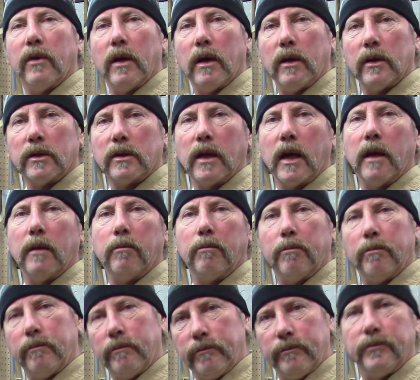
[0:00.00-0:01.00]
out that
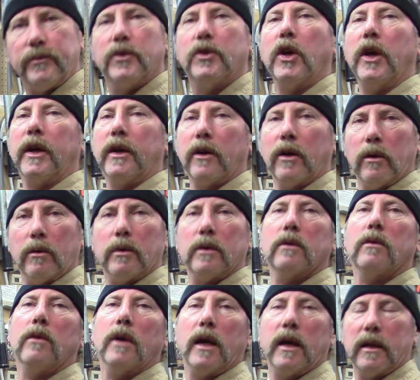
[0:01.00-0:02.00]
dinger with a
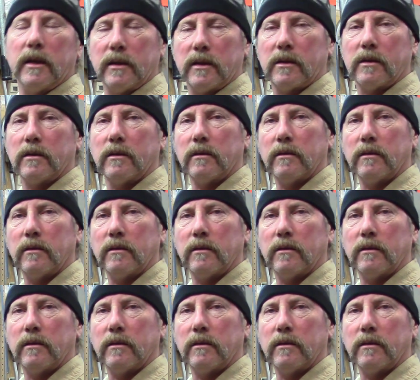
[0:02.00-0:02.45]
rise.